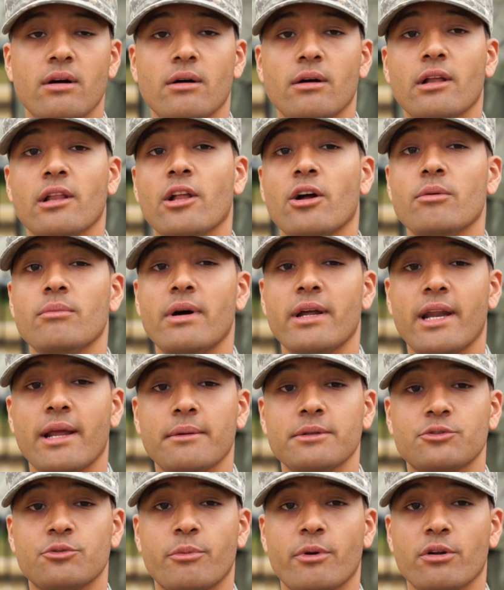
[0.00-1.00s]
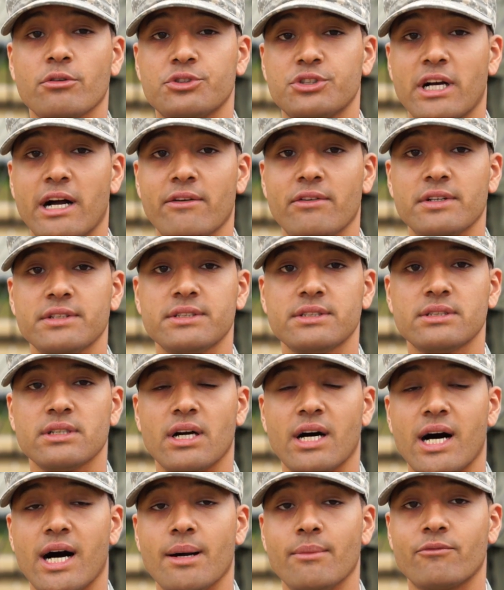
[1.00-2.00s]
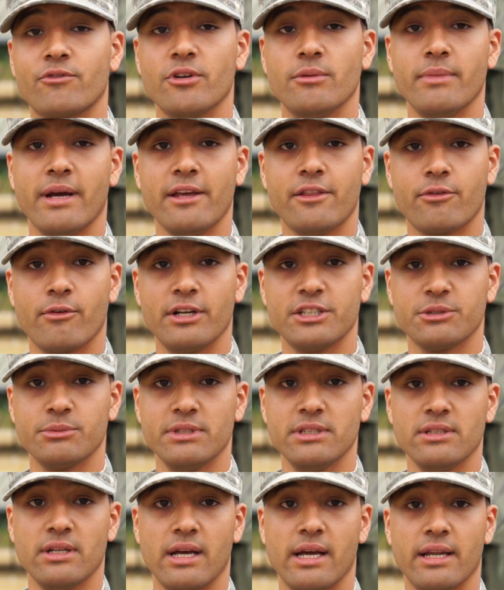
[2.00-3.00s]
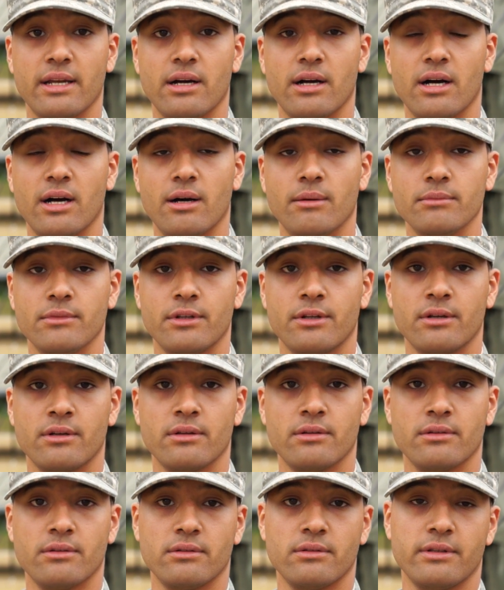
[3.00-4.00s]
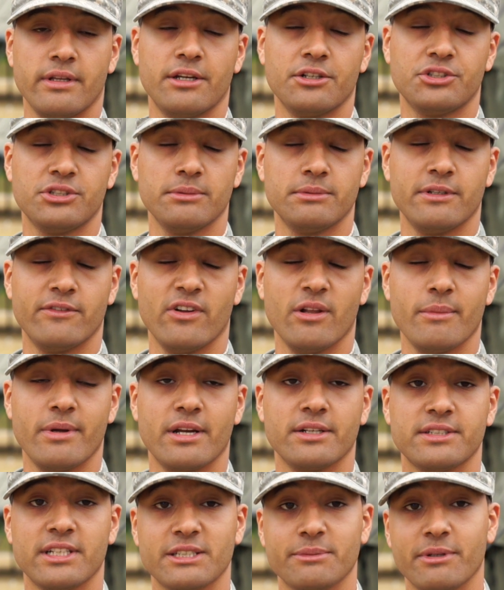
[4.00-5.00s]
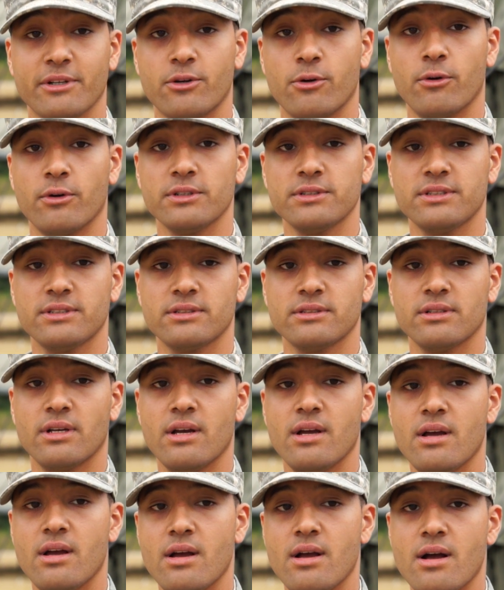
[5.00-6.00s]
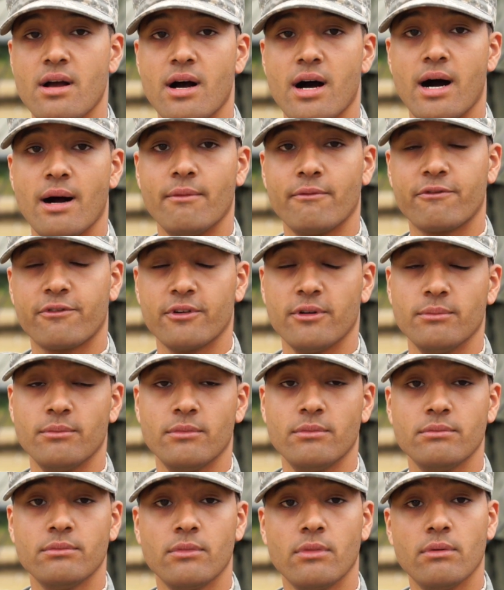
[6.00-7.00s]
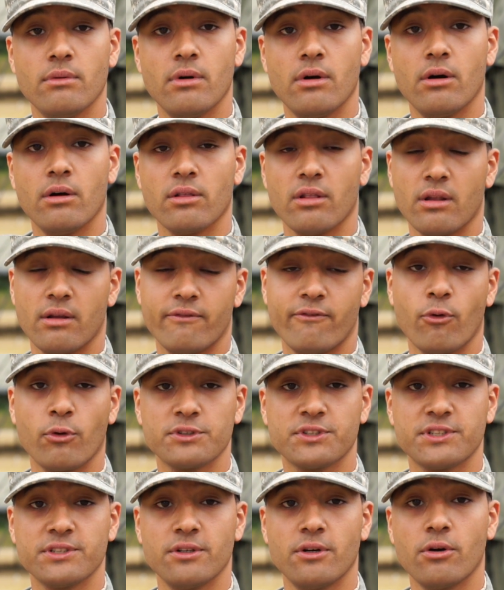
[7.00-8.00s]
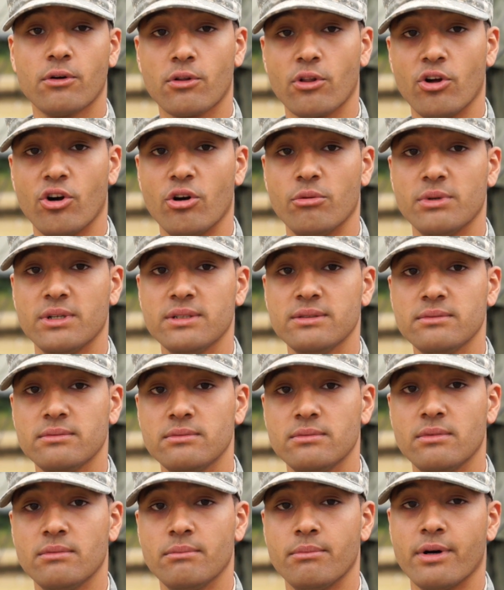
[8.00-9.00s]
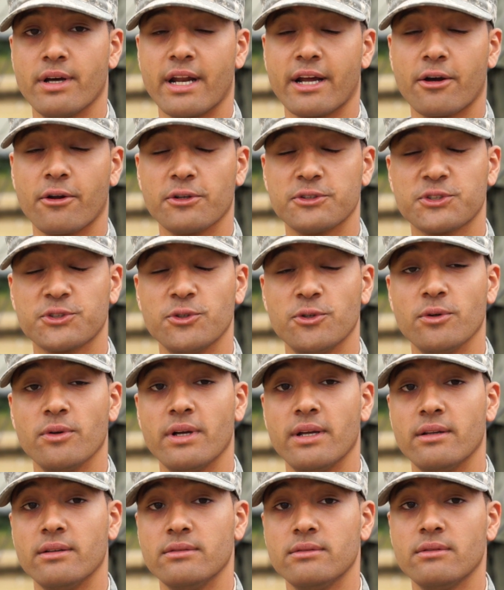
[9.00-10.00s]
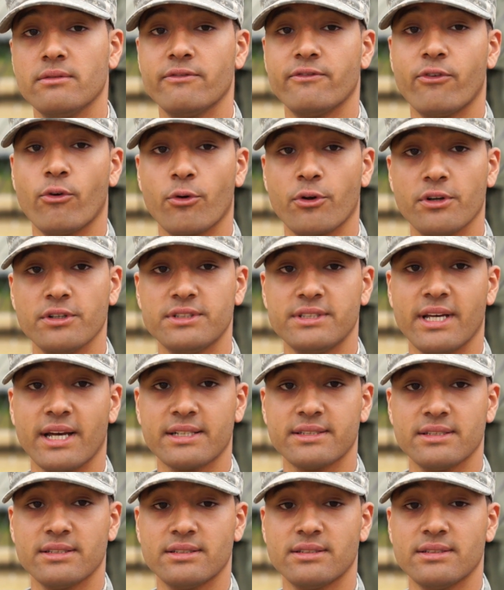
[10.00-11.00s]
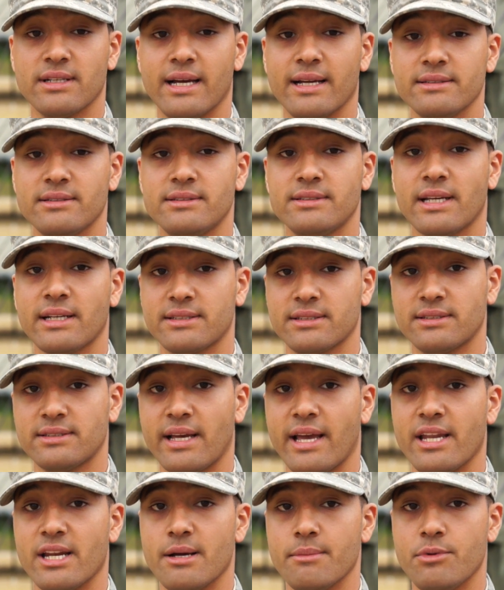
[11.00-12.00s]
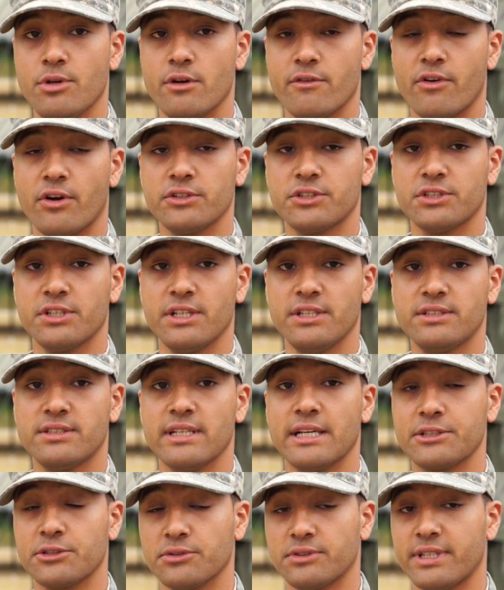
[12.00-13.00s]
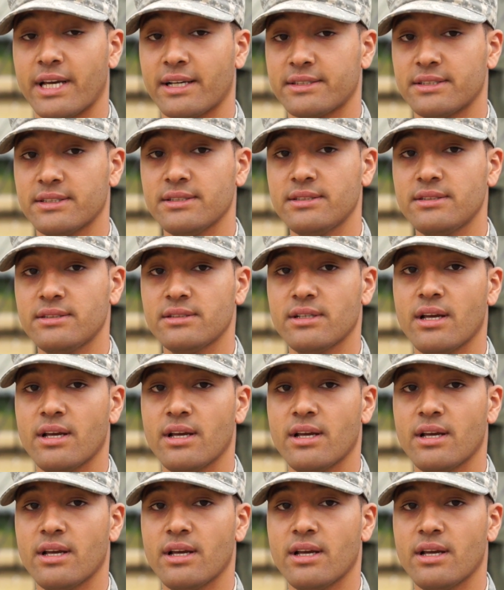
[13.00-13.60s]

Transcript: Hello, my name is Roberto Chavez. I'm from 8th Regiment at Leadership Development Assessment Course. I'm from Fort Sill, Oklahoma, but I go to school in Fort Hood, Texas, at Texas A&M University, Central Texas.